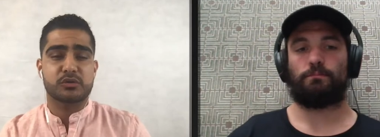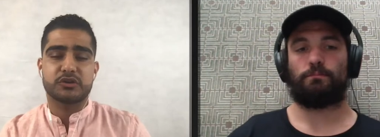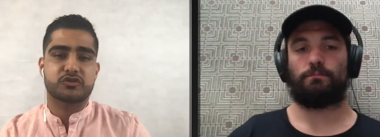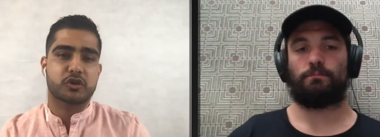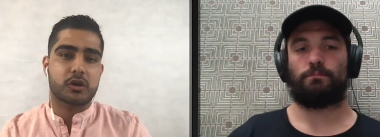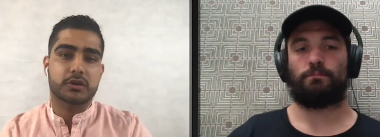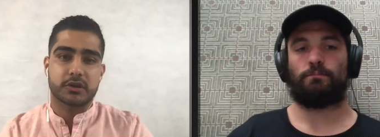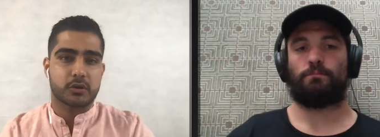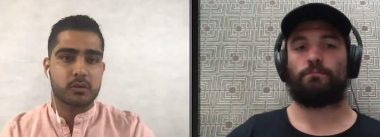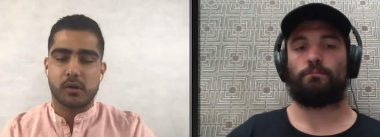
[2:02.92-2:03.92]
Speaker 1: only strong
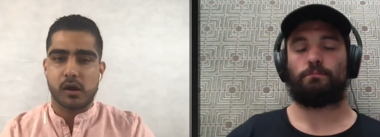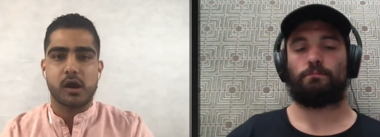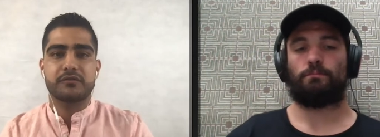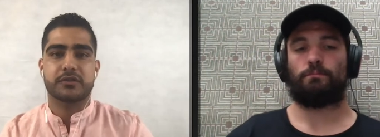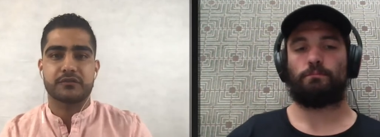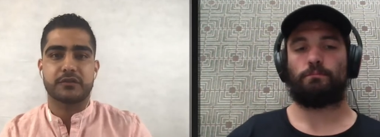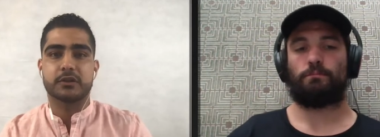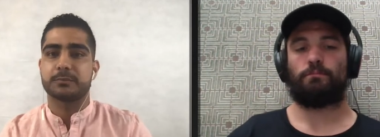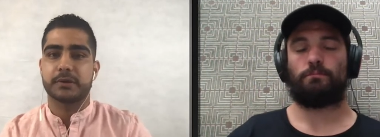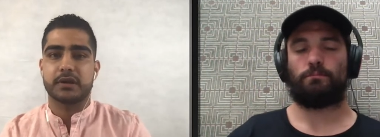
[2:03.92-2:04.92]
you know off the
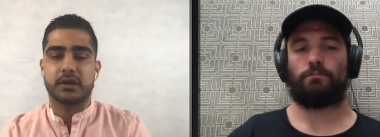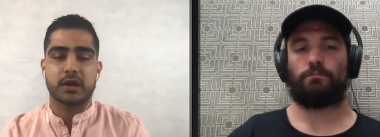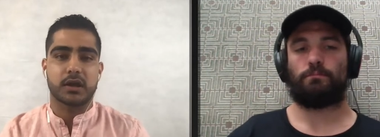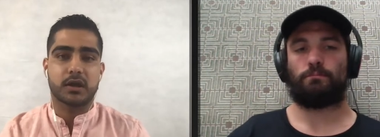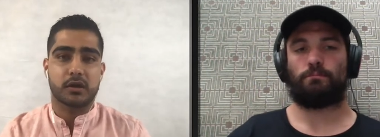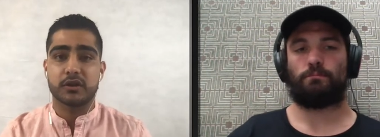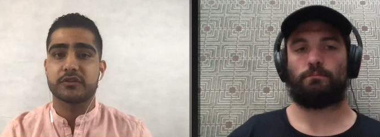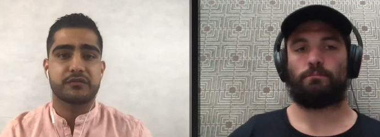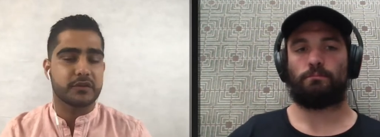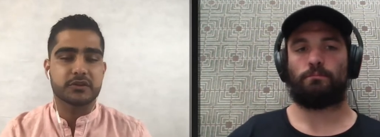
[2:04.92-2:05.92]
field but uh, on
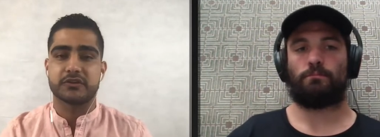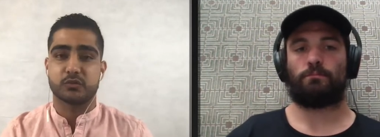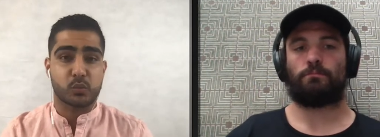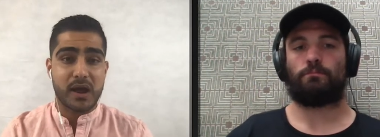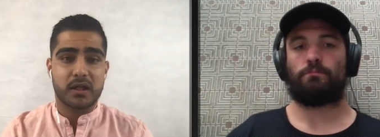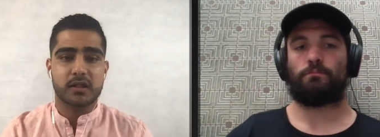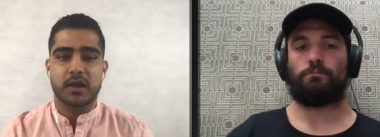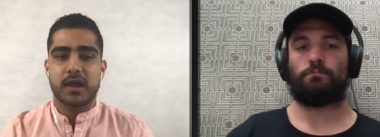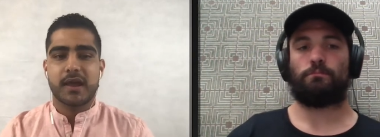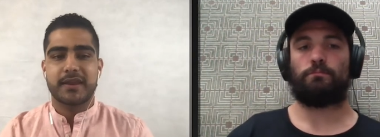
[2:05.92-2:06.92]
the field as well
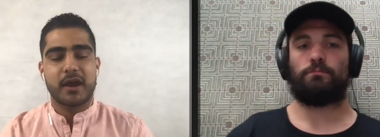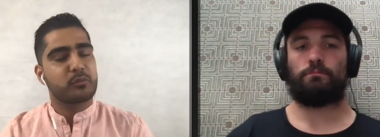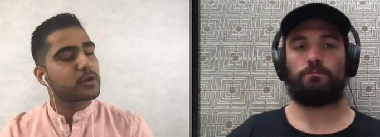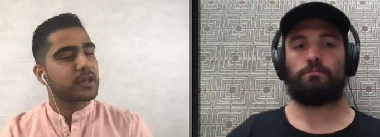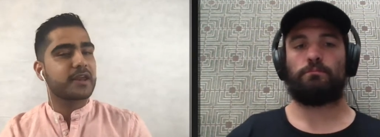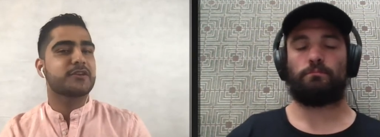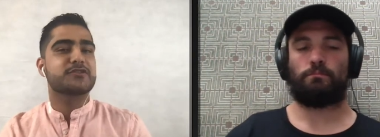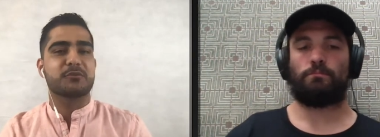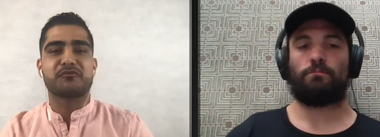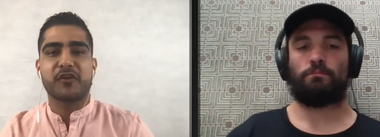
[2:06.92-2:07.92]
now we're going to get into
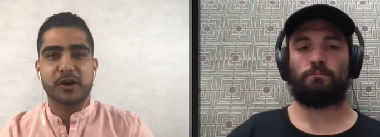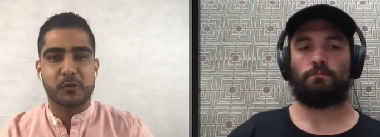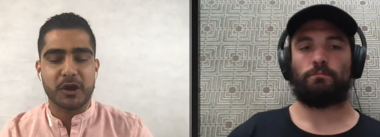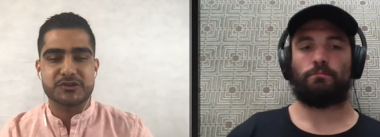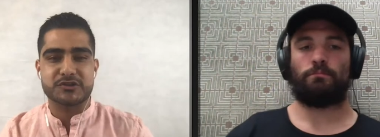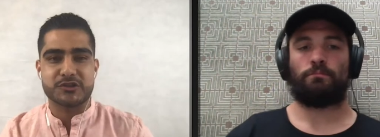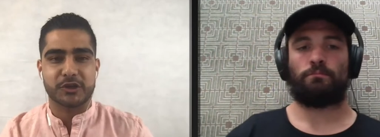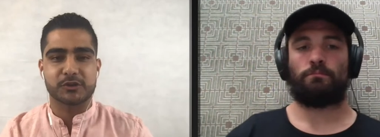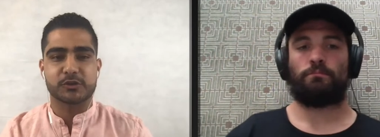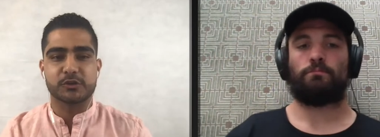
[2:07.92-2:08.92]
some fun questions
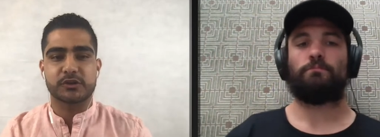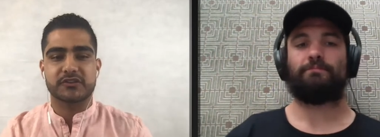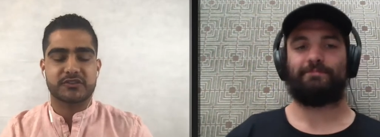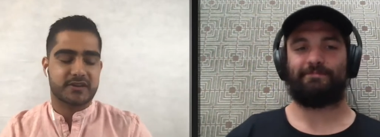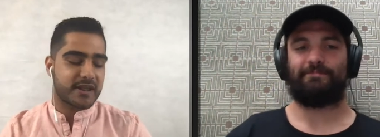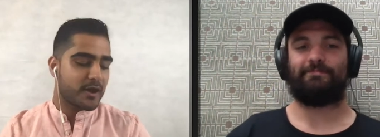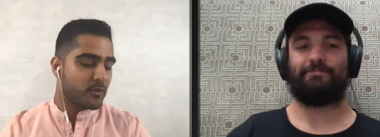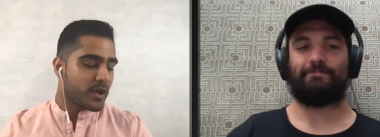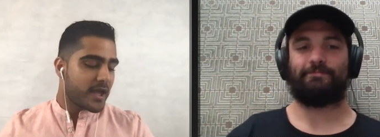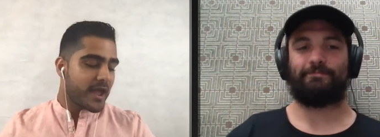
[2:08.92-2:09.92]
here lucas
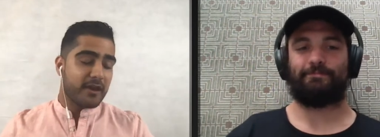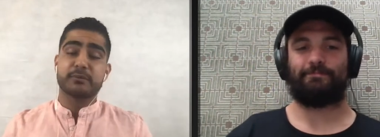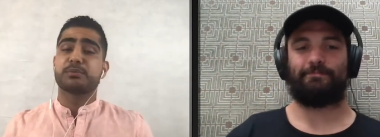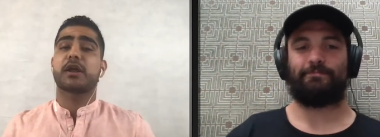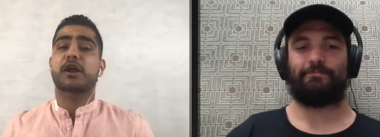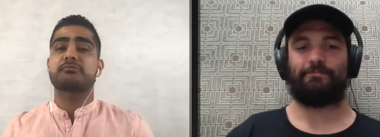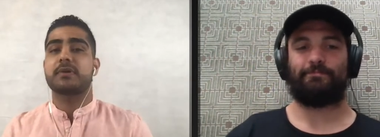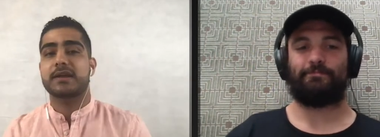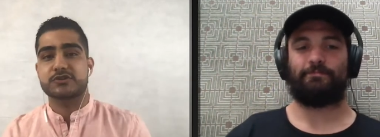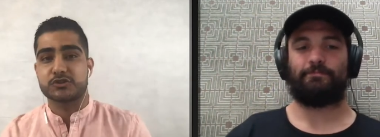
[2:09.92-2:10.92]
now every
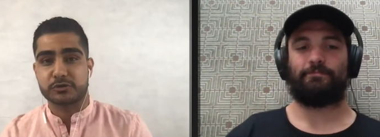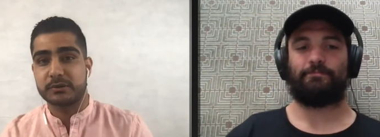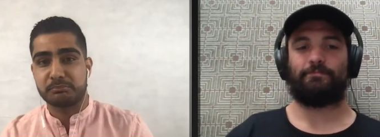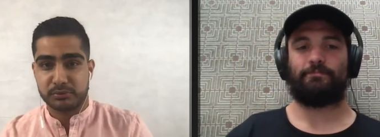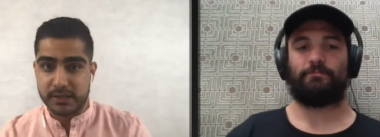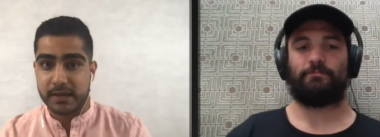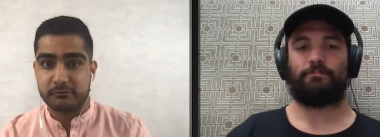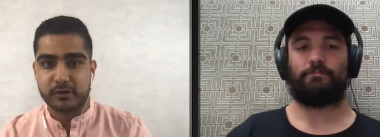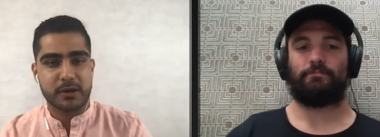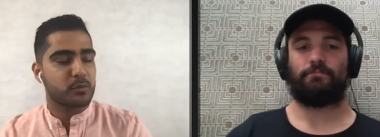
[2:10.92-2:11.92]
player has a dream
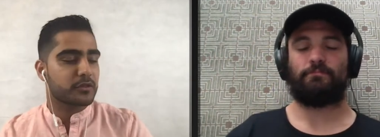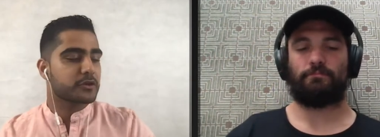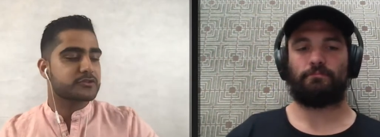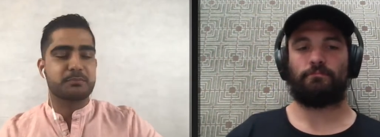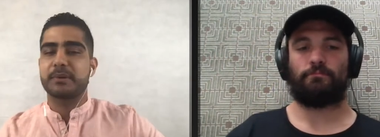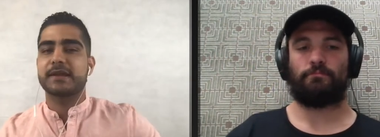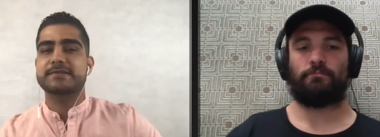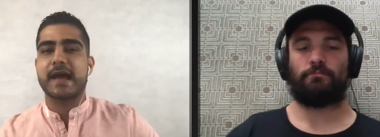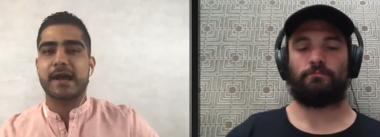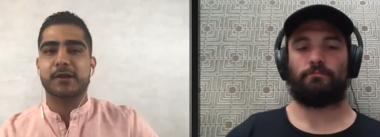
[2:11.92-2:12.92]
play right whether it's a
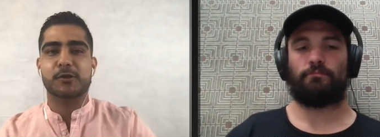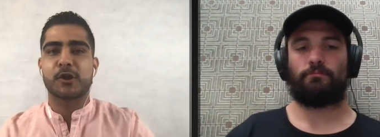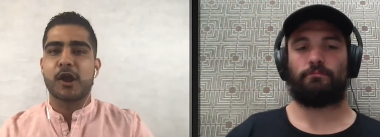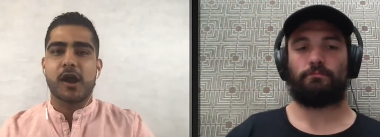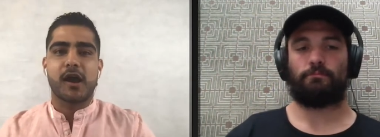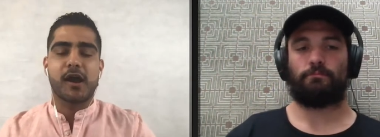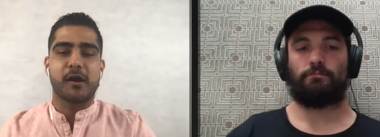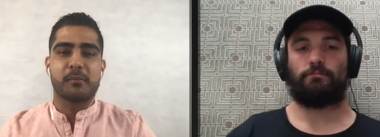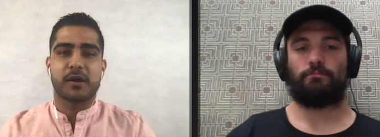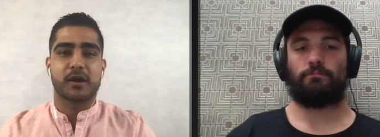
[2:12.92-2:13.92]
big tackle
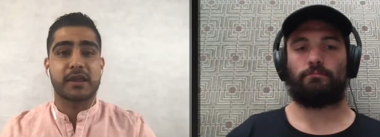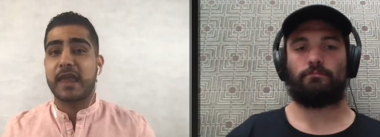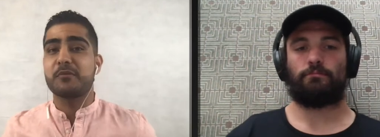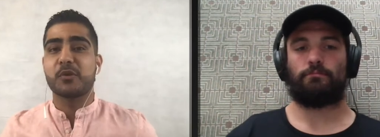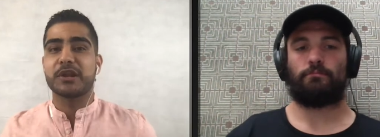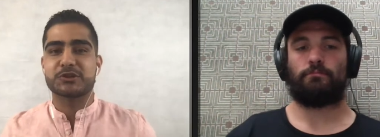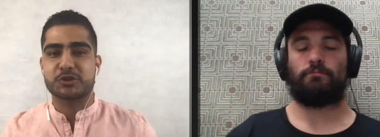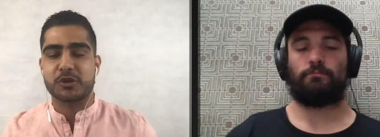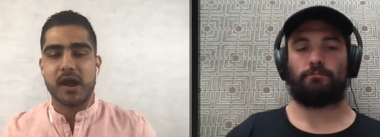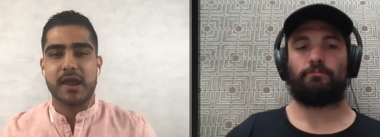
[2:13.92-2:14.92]
um, a game-winning
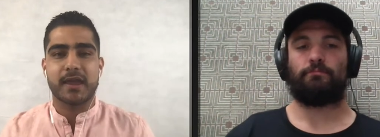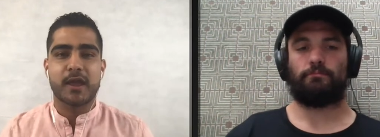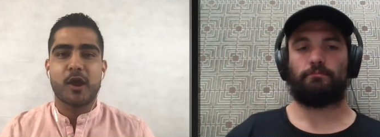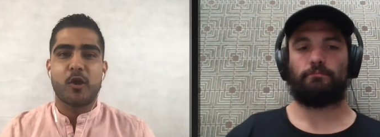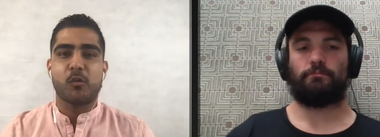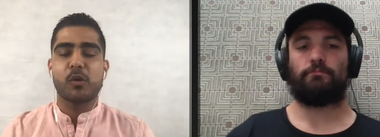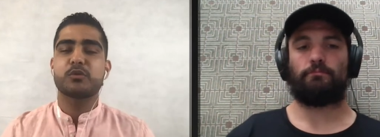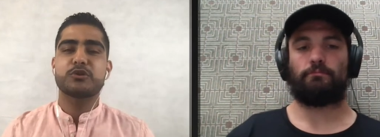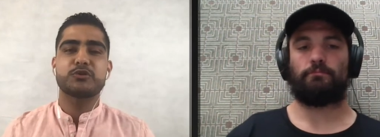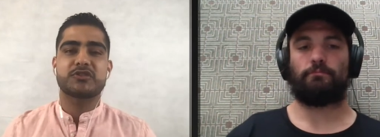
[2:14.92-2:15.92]
try what
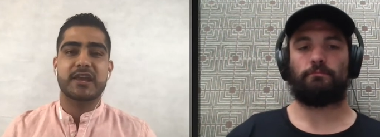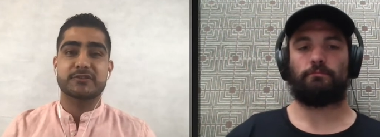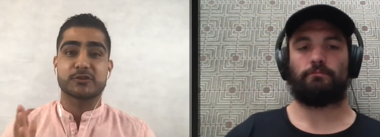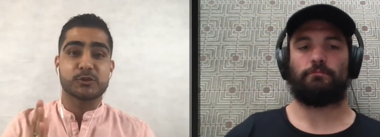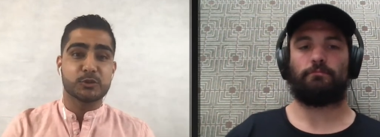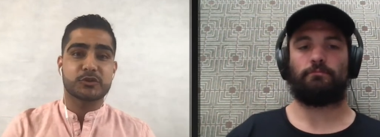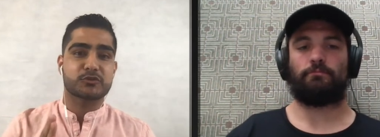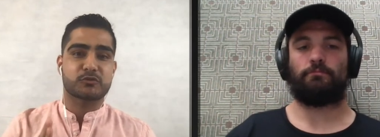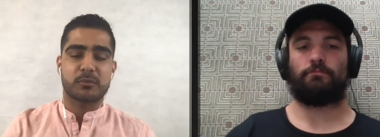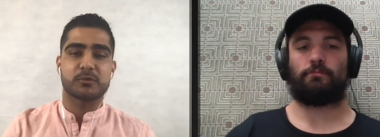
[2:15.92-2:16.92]
would you say is
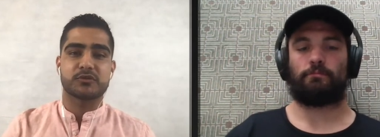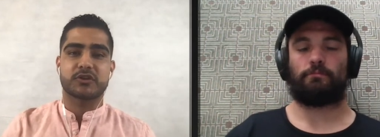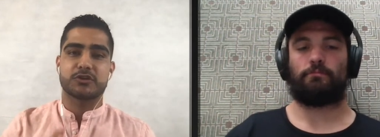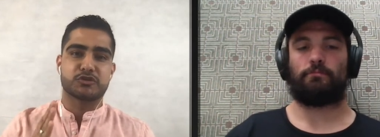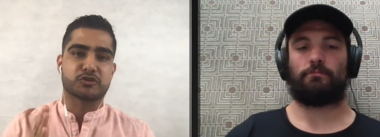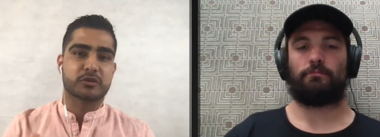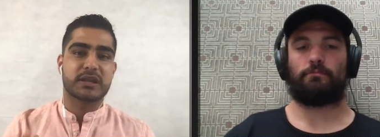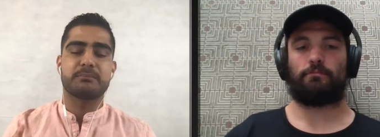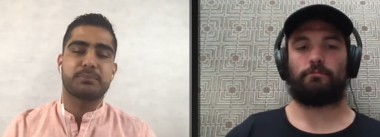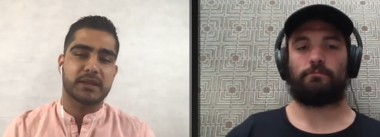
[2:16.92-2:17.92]
Lucas Rumball's
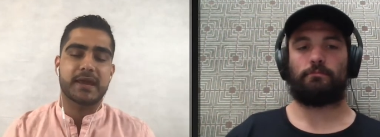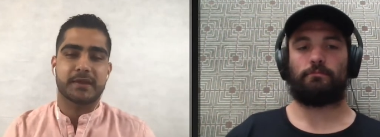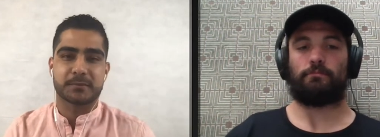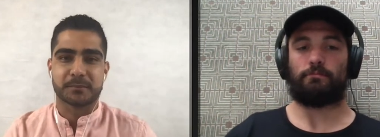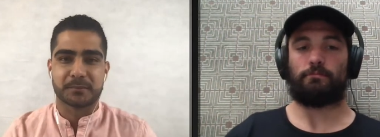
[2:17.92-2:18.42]
dream play?